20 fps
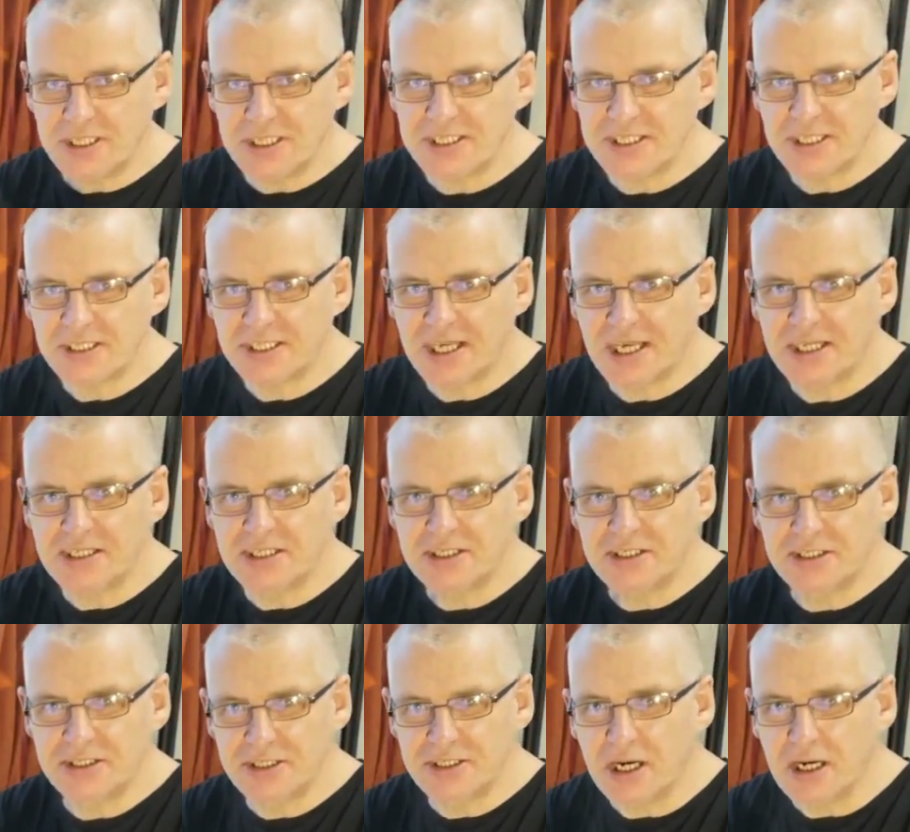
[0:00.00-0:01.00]
he said there,
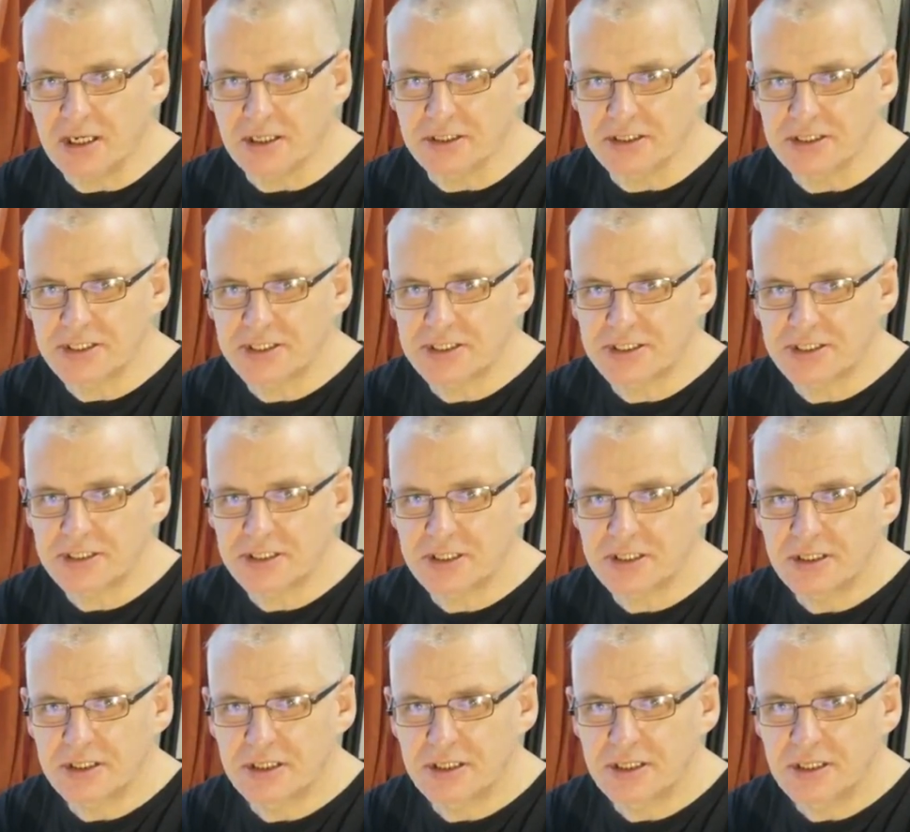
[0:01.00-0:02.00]
dance,
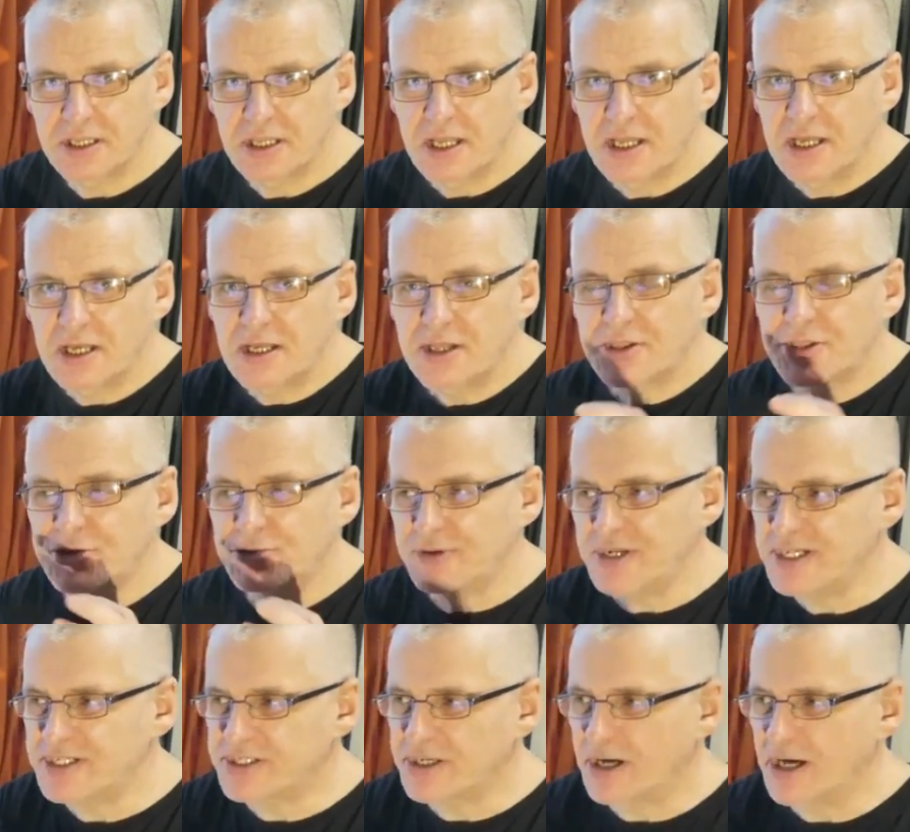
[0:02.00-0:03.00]

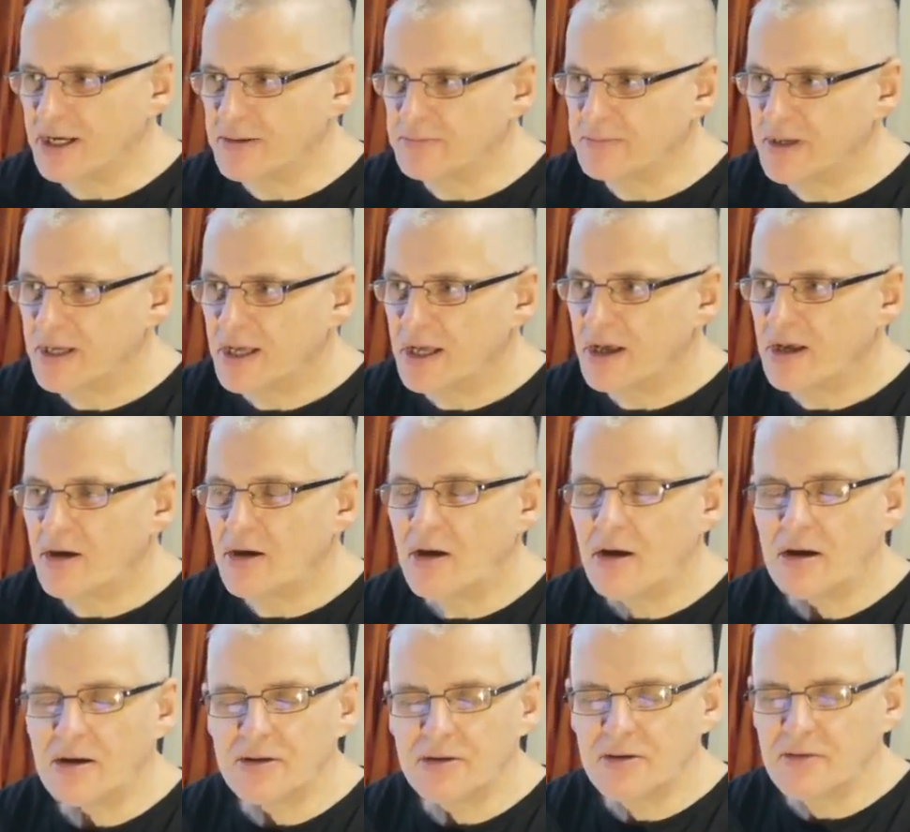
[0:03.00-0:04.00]
3-time,
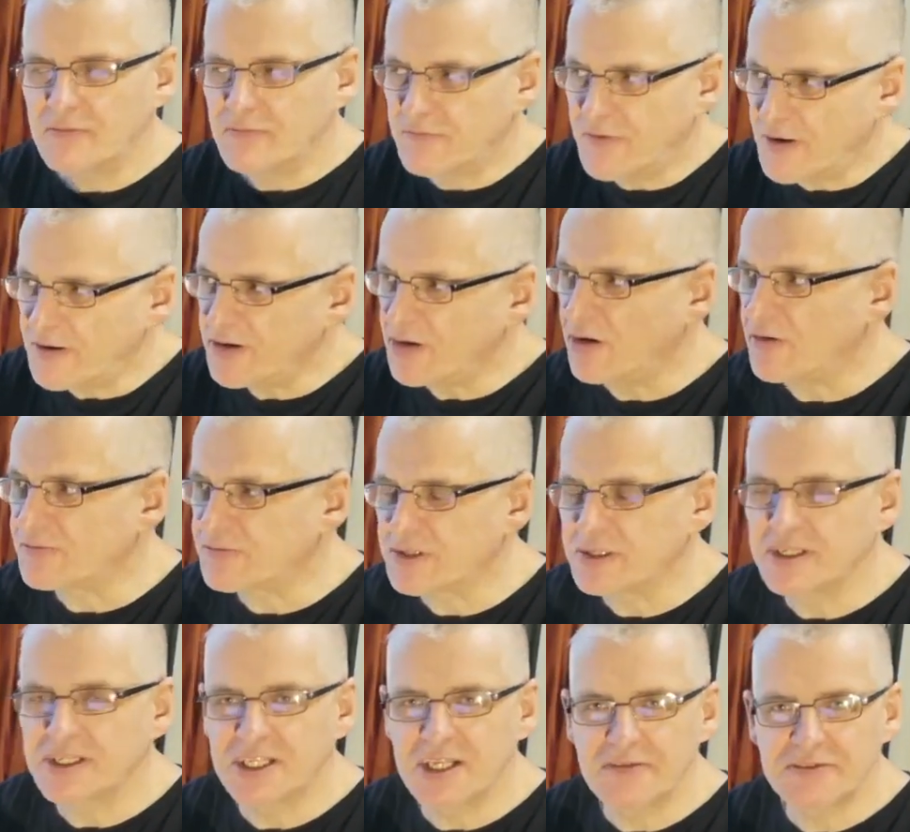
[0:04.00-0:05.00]
very
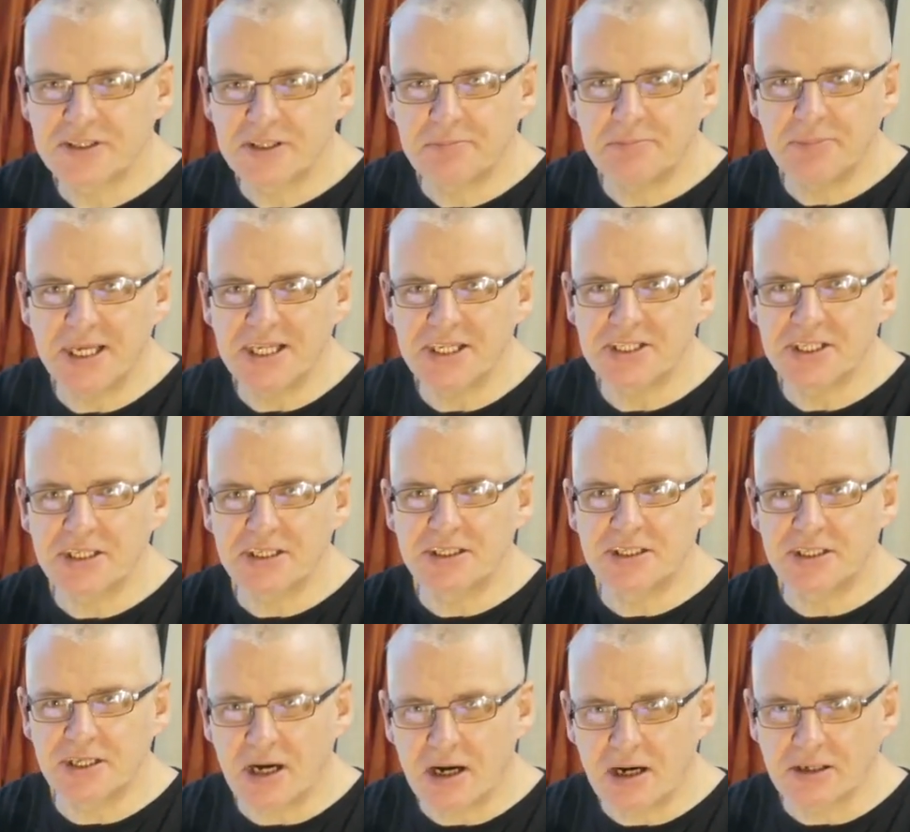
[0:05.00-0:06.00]
often gives the piece a
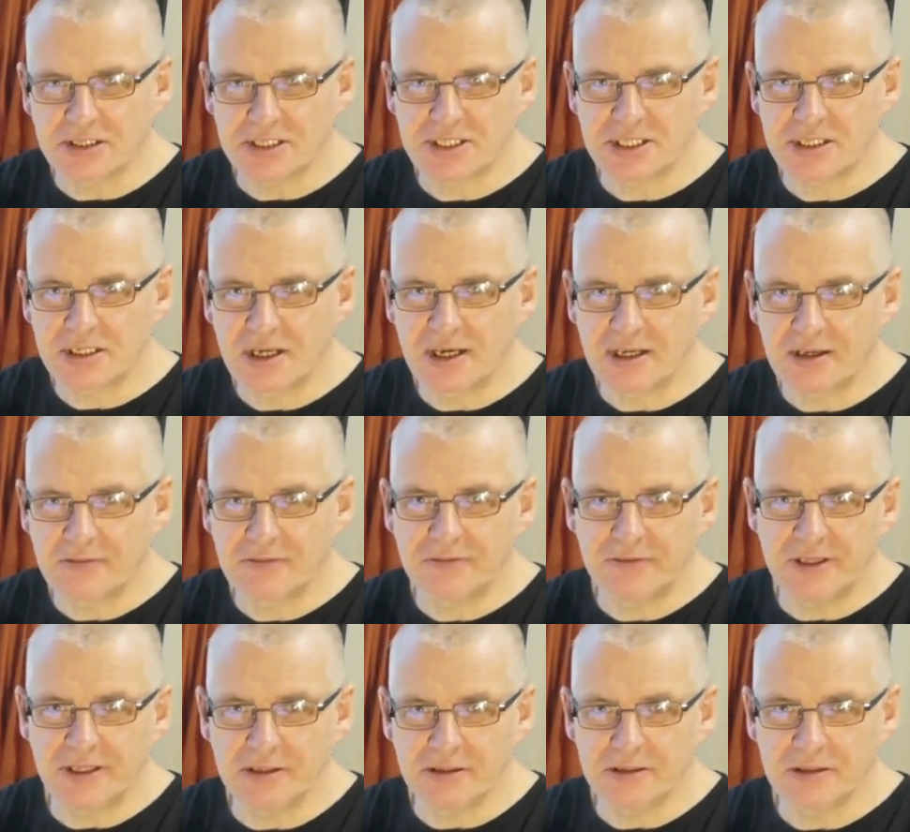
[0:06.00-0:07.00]
dance-like
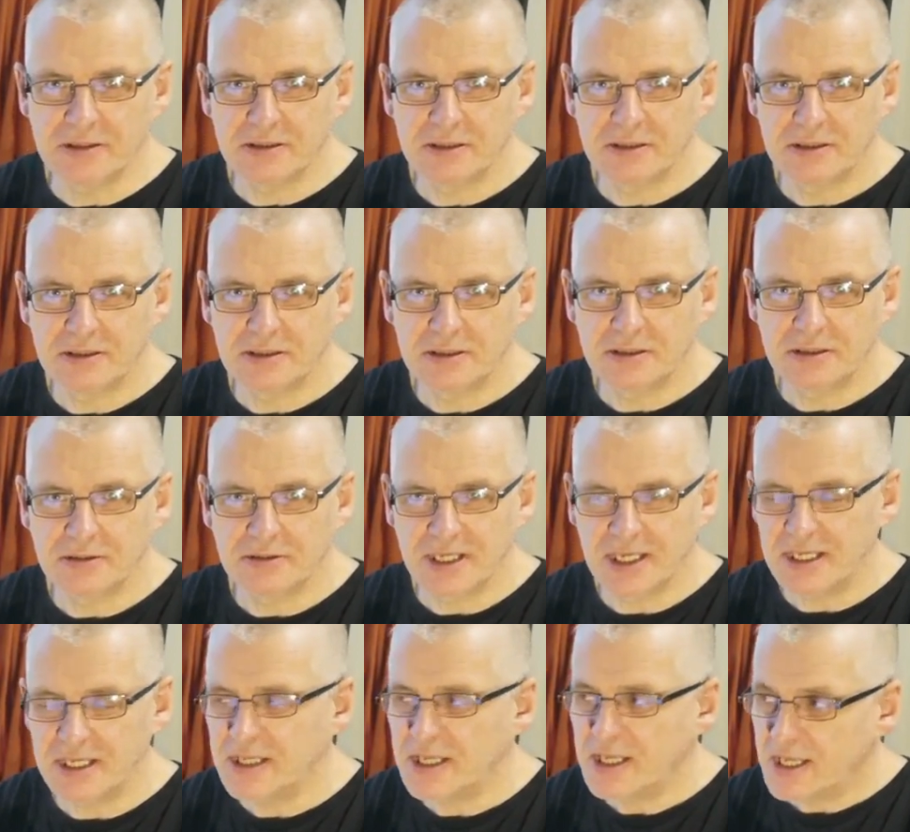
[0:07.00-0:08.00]
feel.
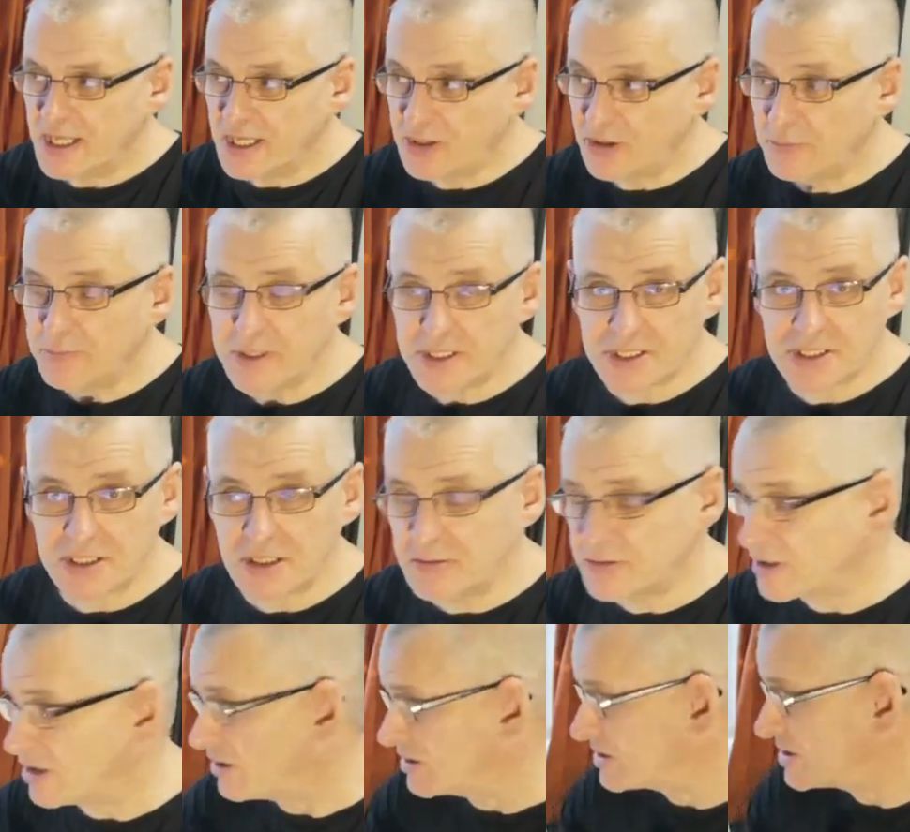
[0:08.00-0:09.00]
Okay, it could be a slow
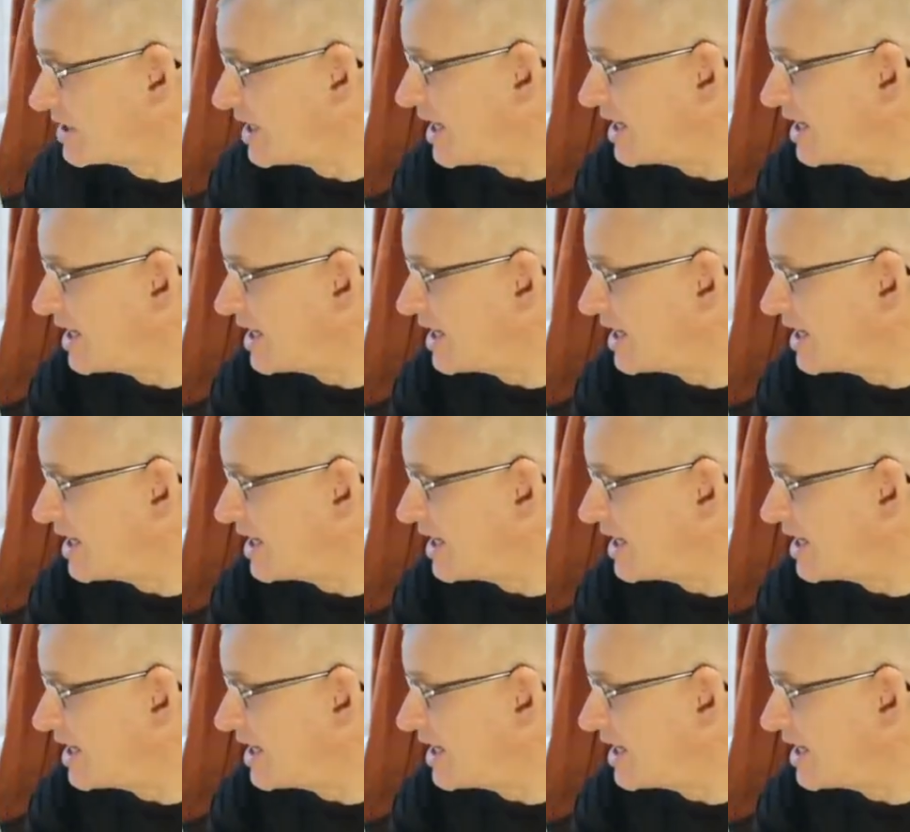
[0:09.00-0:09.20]
dance,